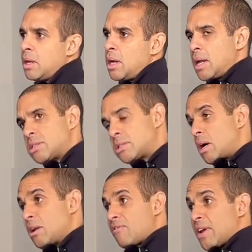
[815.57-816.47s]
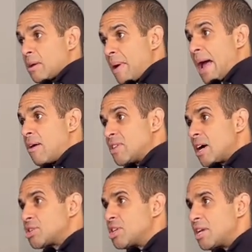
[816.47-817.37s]
Are they starting to think about a
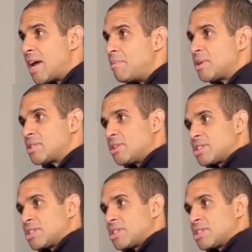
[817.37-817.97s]
reduction now because they're not